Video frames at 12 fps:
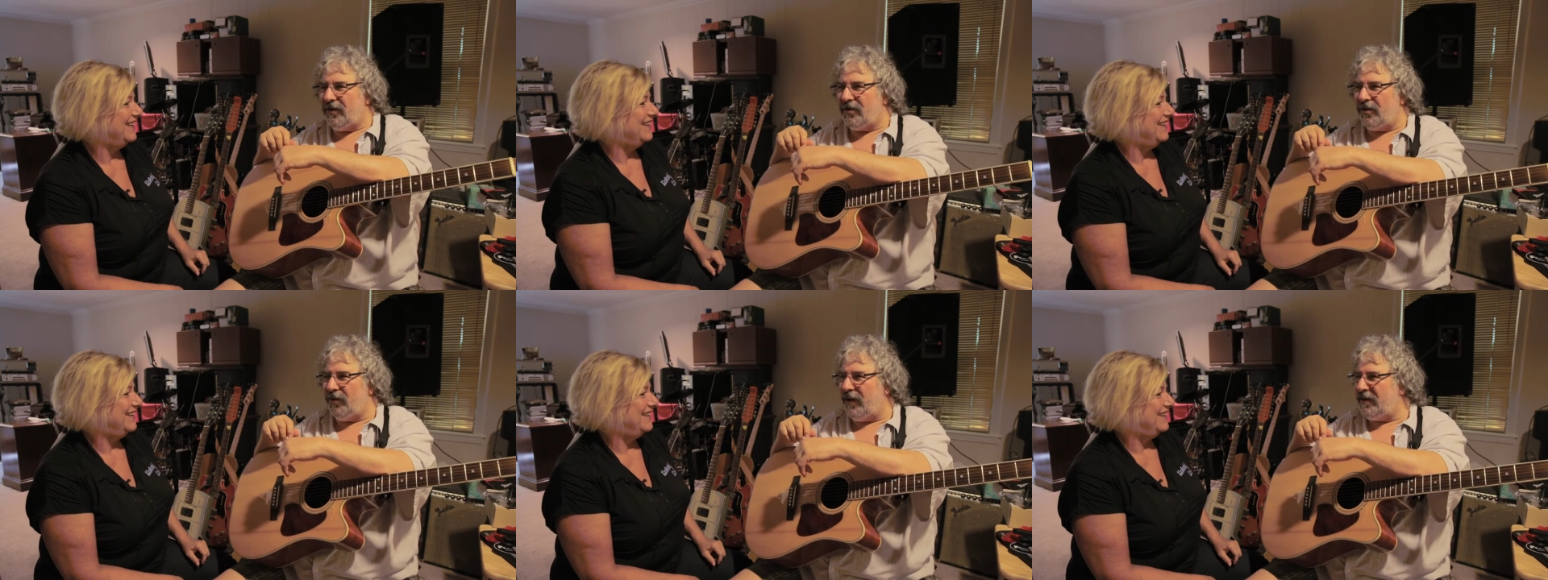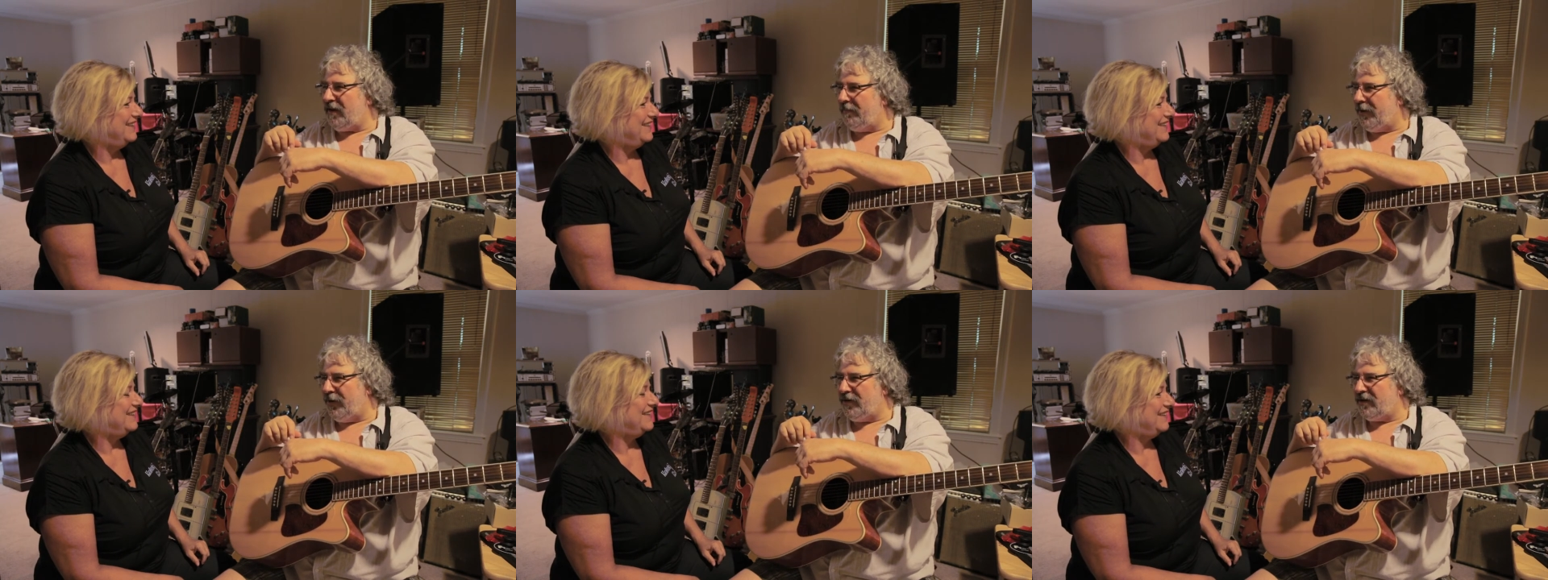Speaker 1: those are the ones I
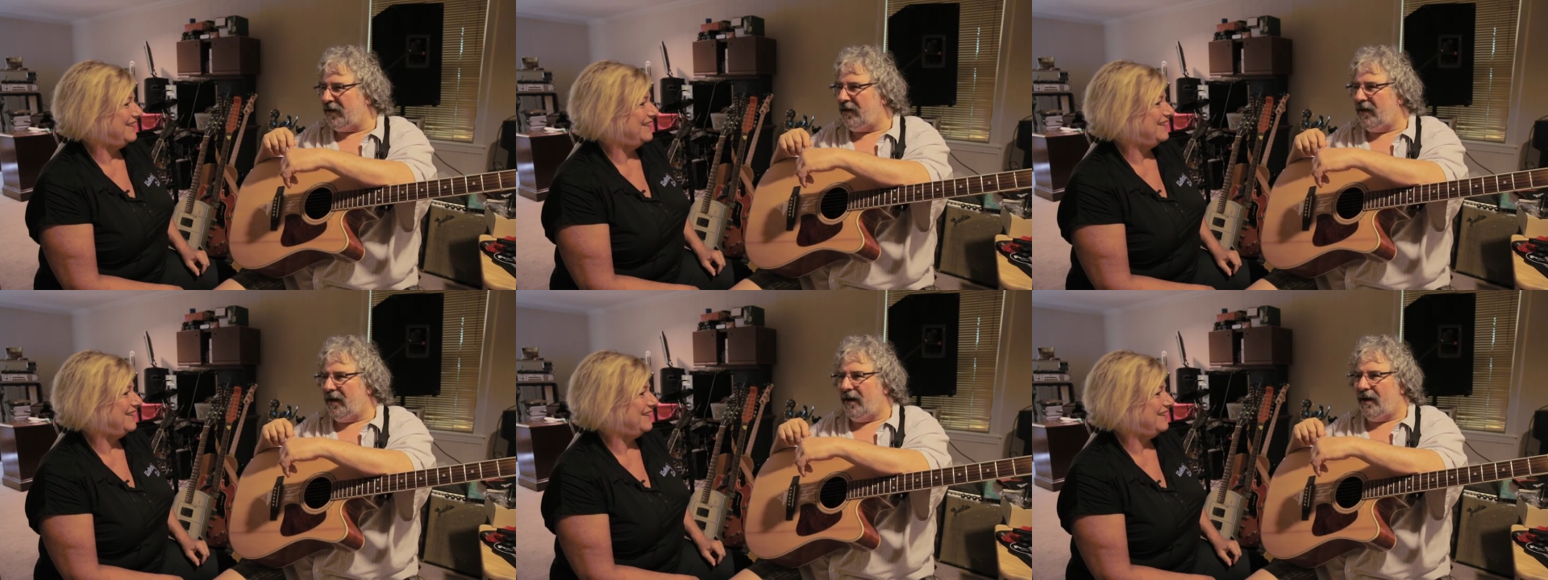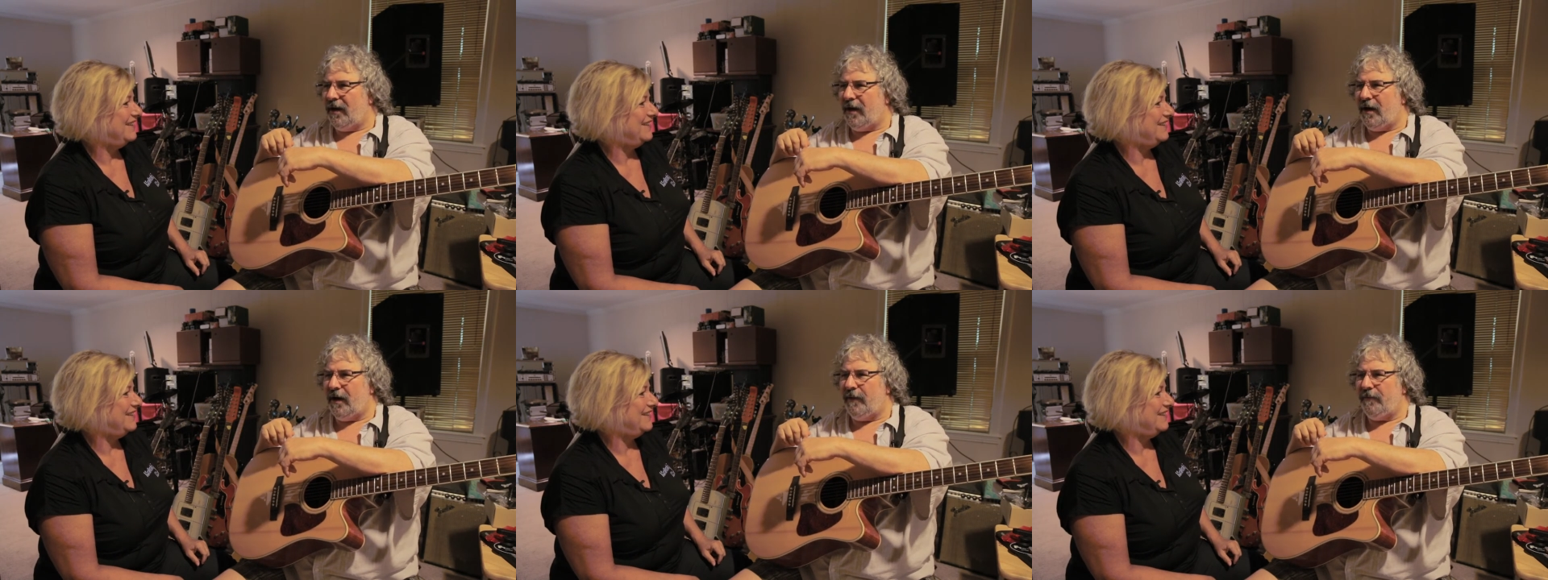posted.
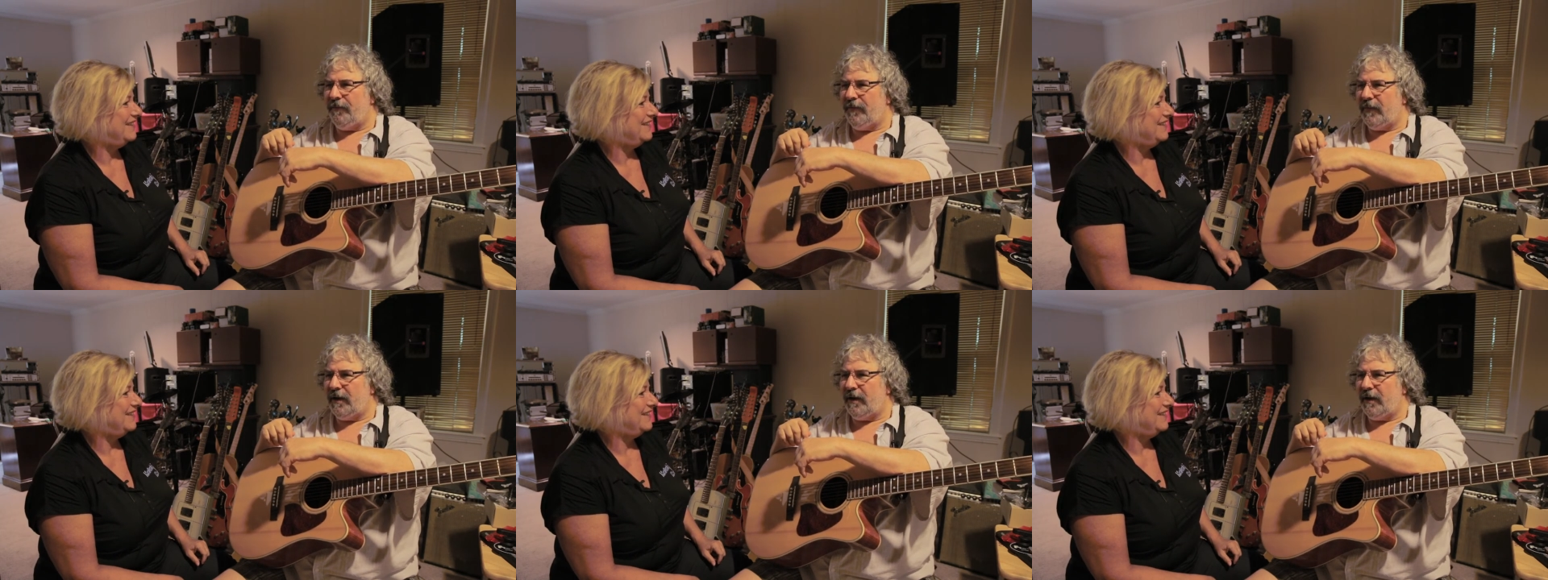Um,